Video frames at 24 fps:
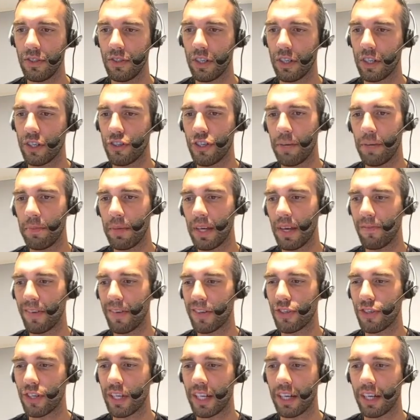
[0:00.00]
So you're going to chip me.
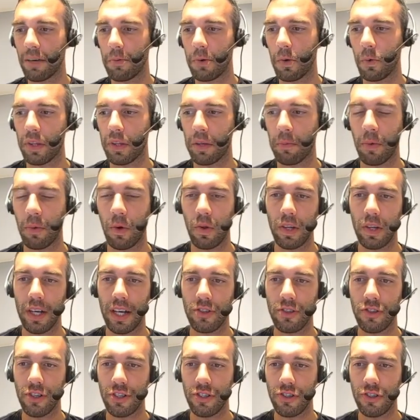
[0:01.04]
I'm eventually going to come in with
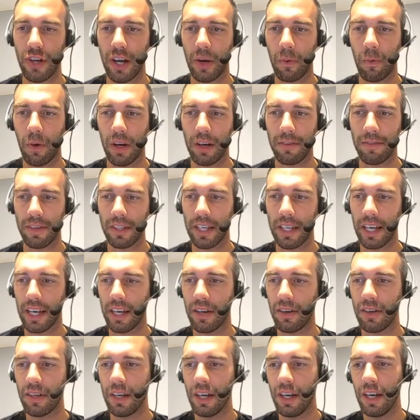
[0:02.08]
Empoleon, just try and waterfall
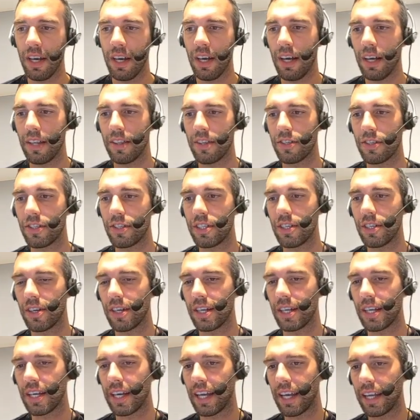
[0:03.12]
down. They're
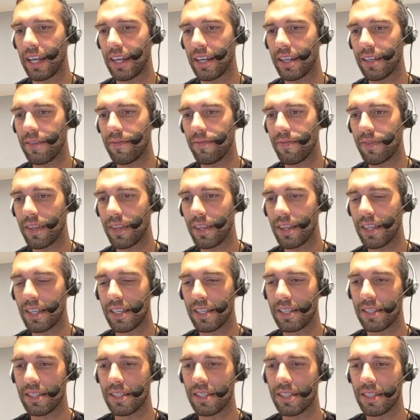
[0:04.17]
still going to get
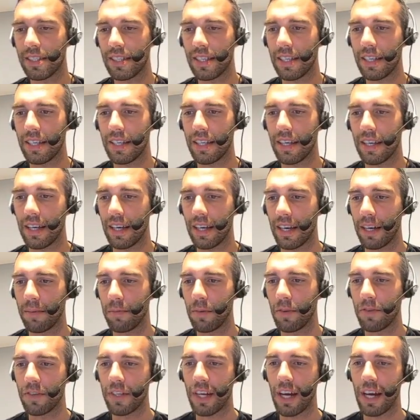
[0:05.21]
these
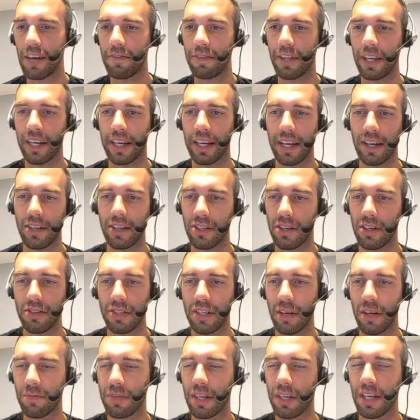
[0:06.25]
moves off. Then a
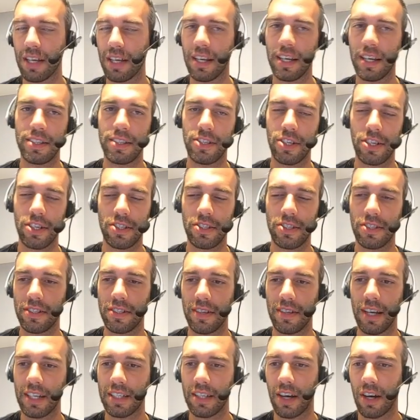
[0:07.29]
Gyarados comes in. It's
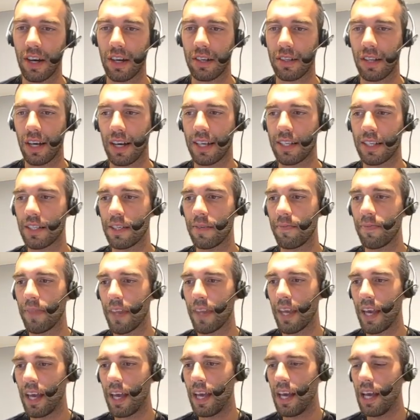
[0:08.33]
a hard loss.
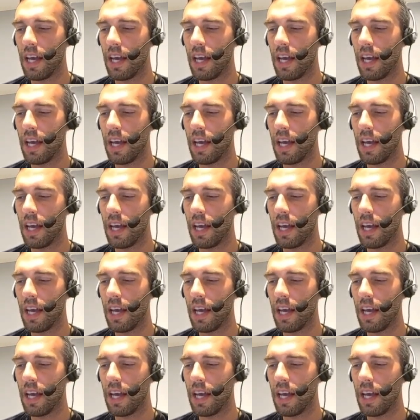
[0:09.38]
